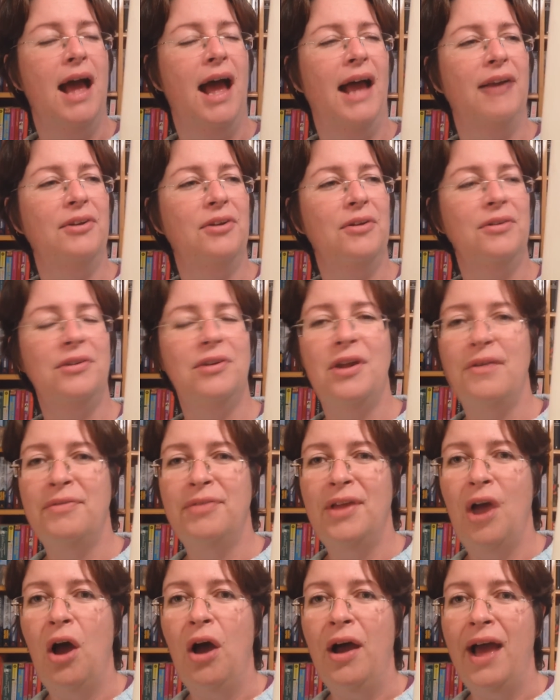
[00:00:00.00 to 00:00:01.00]
I don't know if
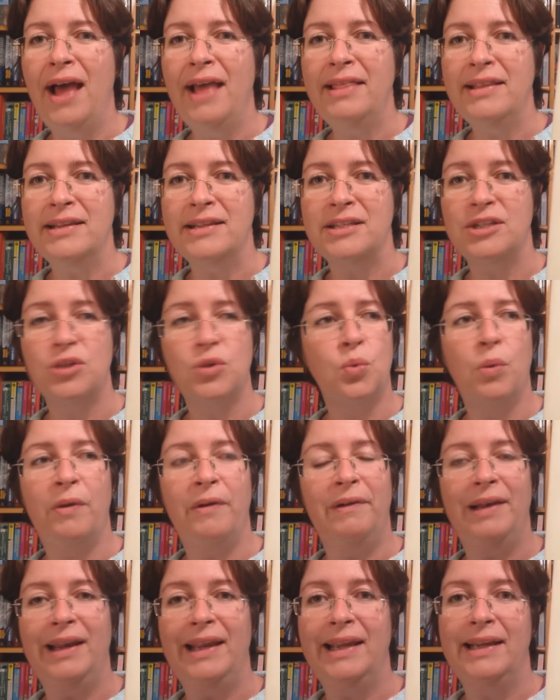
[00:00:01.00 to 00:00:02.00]
there are other
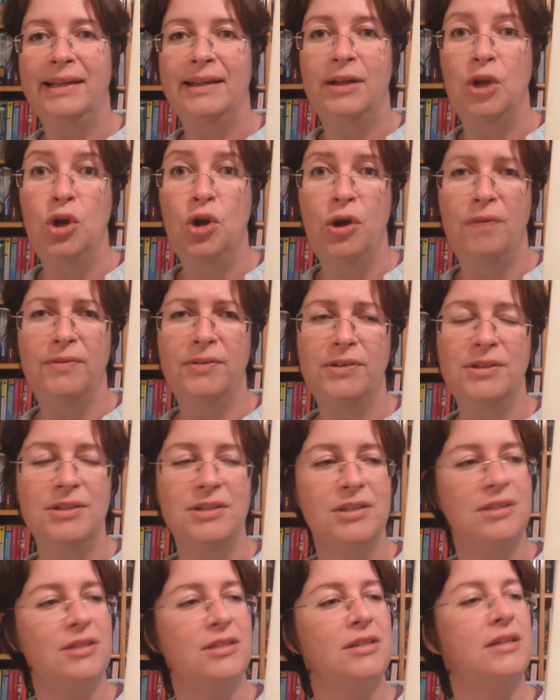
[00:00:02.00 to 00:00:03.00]
squirrelier
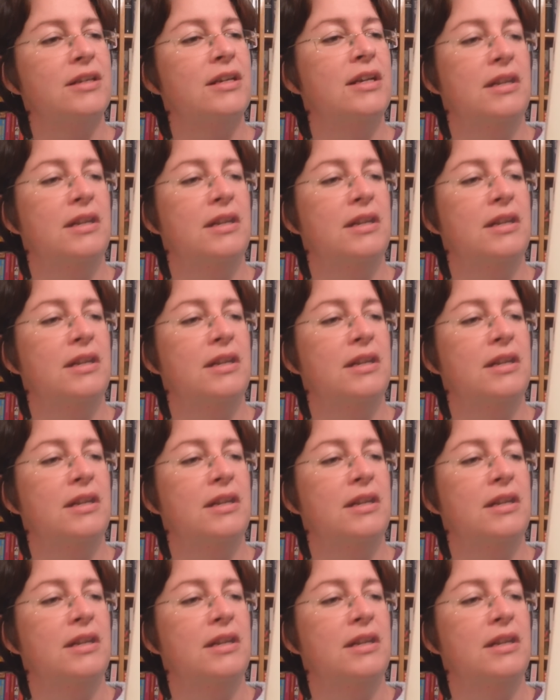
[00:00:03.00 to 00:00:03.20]
novels.